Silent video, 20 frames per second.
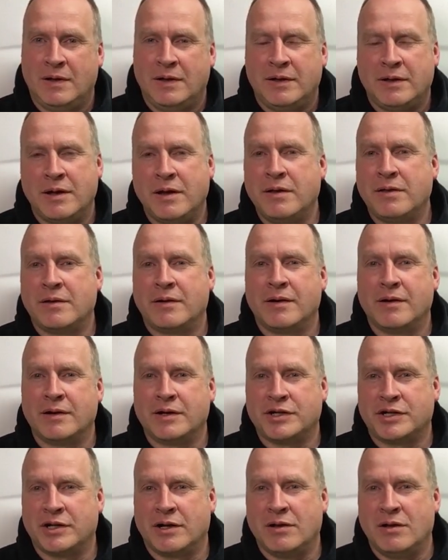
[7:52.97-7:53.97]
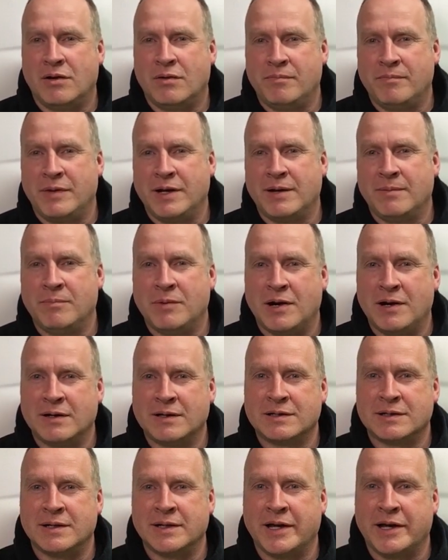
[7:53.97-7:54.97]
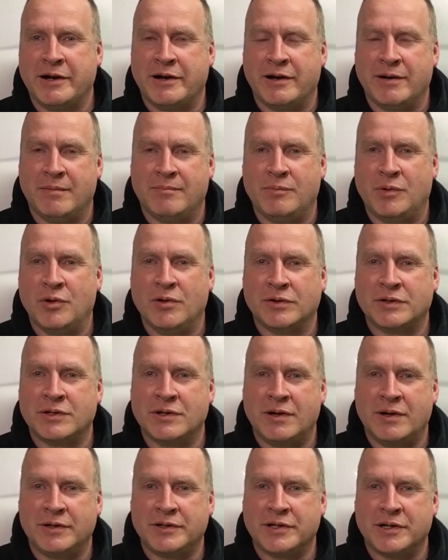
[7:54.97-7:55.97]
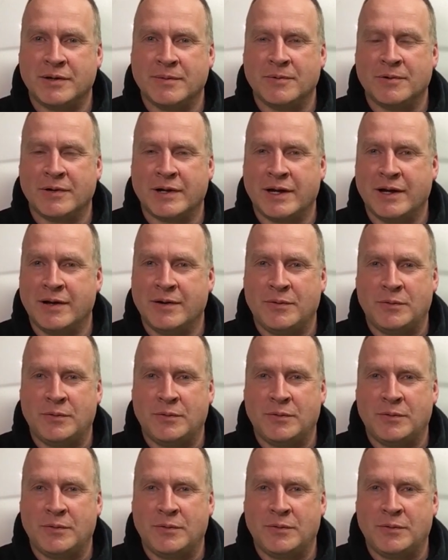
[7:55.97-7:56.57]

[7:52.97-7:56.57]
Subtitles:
You either got to shell out big bucks and get a bolt-on turbo kit,